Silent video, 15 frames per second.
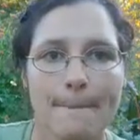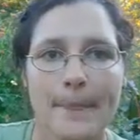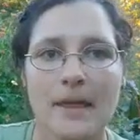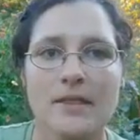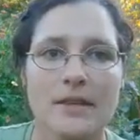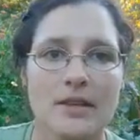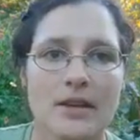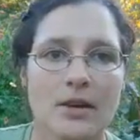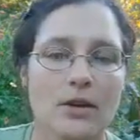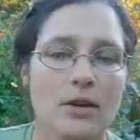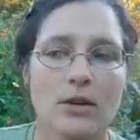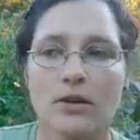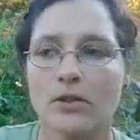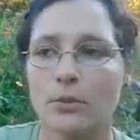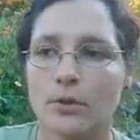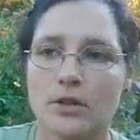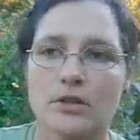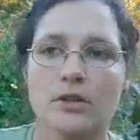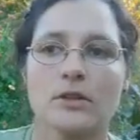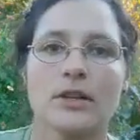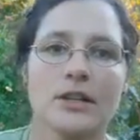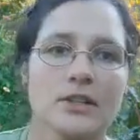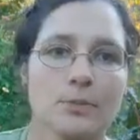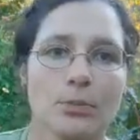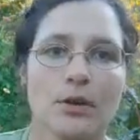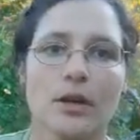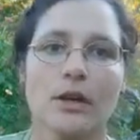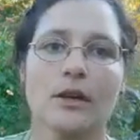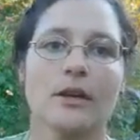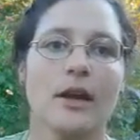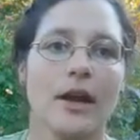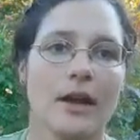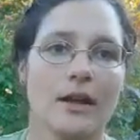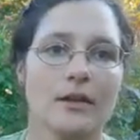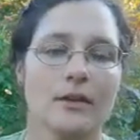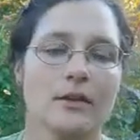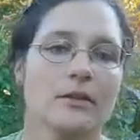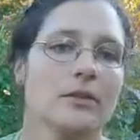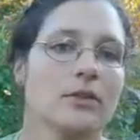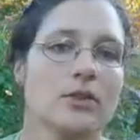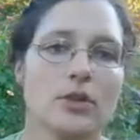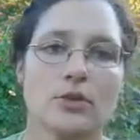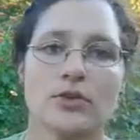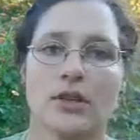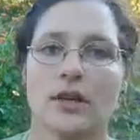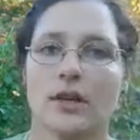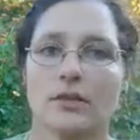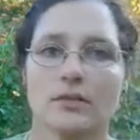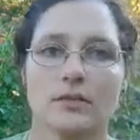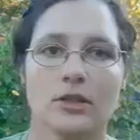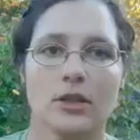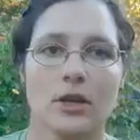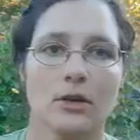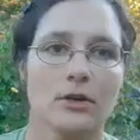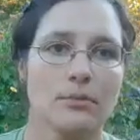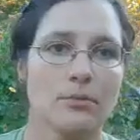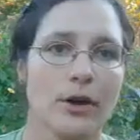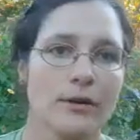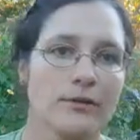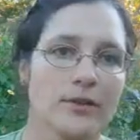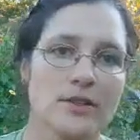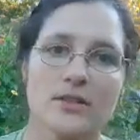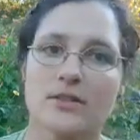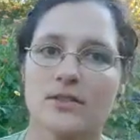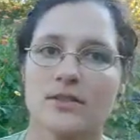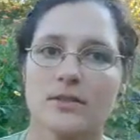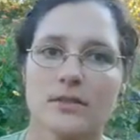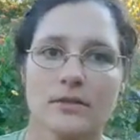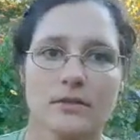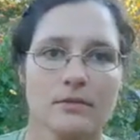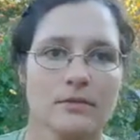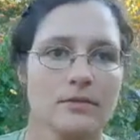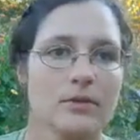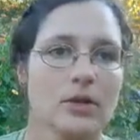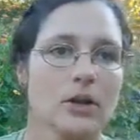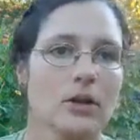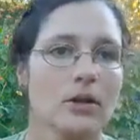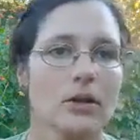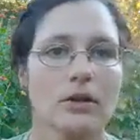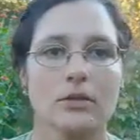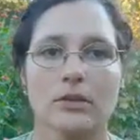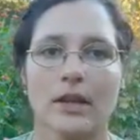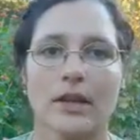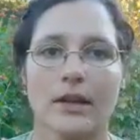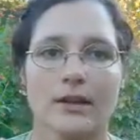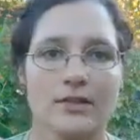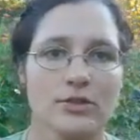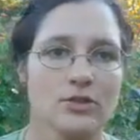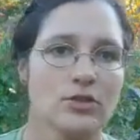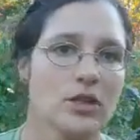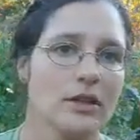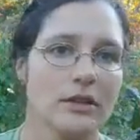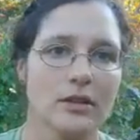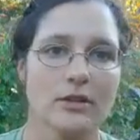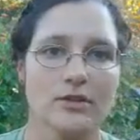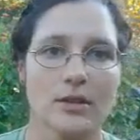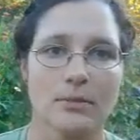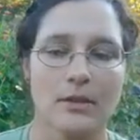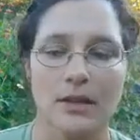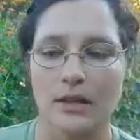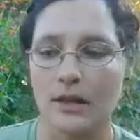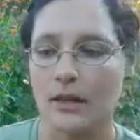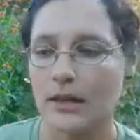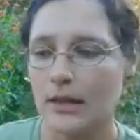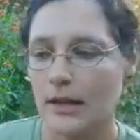in the year or in the winter next spring, and use it, in breakfasts or like as a jelly or something.